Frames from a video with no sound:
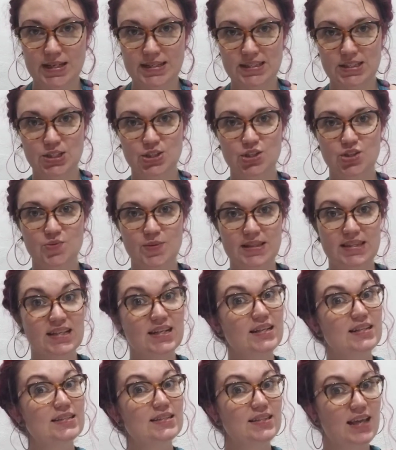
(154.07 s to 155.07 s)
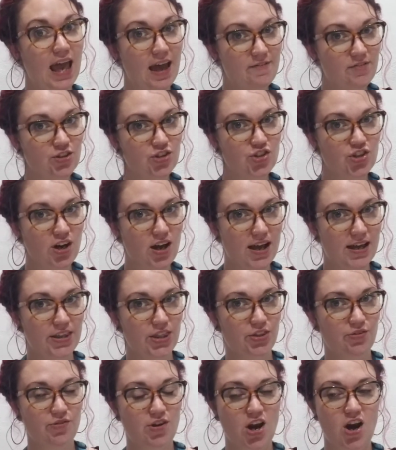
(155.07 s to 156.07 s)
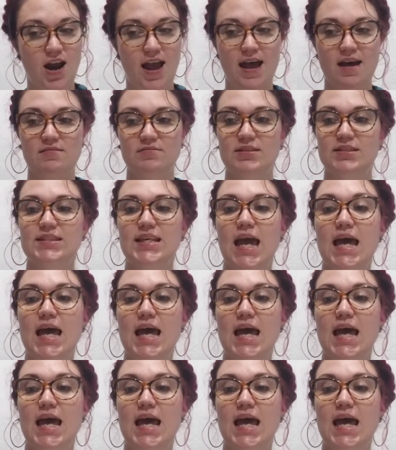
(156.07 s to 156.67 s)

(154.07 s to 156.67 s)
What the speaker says: is to do a little scavenger hunt through your house